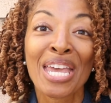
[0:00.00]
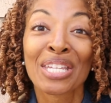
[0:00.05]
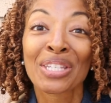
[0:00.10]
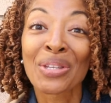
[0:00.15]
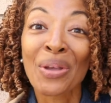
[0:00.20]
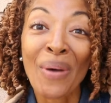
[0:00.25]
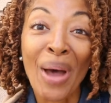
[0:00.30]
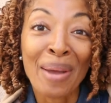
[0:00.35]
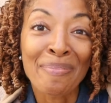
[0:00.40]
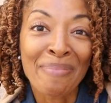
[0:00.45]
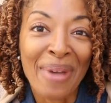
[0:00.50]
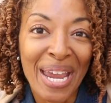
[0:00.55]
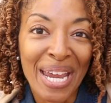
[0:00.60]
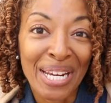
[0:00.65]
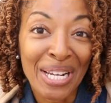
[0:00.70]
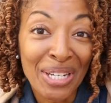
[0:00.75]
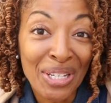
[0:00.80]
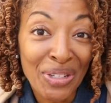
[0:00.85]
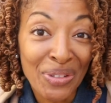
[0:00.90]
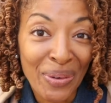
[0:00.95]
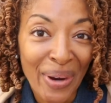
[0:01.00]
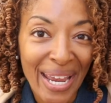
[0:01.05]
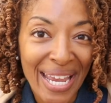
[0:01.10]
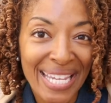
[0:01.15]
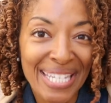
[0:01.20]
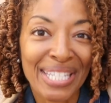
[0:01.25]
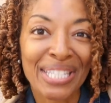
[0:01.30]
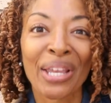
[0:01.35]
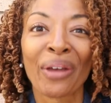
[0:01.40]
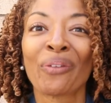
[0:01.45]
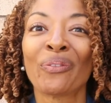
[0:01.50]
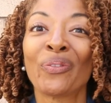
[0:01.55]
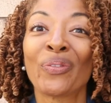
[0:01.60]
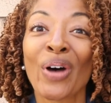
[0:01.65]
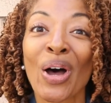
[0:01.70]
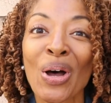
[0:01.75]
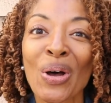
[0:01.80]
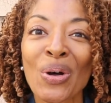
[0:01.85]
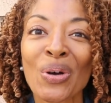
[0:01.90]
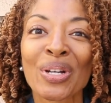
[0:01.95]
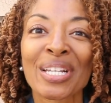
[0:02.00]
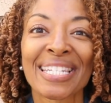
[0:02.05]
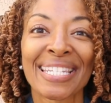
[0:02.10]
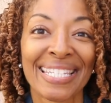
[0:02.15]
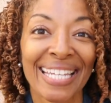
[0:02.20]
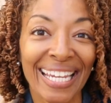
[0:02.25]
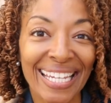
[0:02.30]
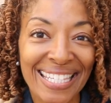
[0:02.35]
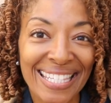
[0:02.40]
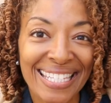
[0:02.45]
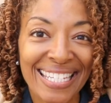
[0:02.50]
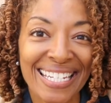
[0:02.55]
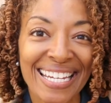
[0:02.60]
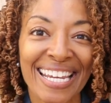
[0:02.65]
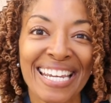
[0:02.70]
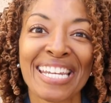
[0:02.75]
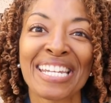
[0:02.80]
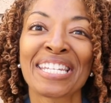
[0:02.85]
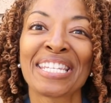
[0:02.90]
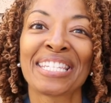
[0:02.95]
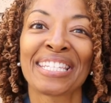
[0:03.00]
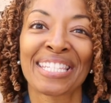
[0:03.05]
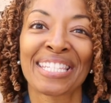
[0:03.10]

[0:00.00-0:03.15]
So I made a dress, Vogue sixteen